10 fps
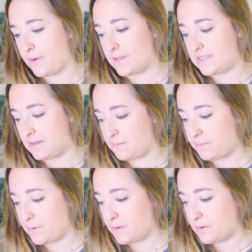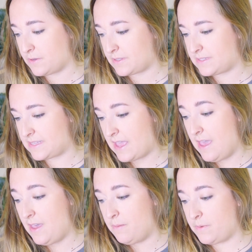Puss in Boots,
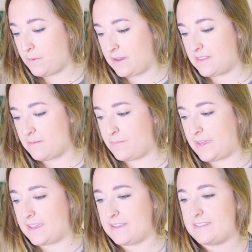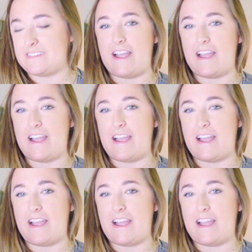Beauty and the Beast.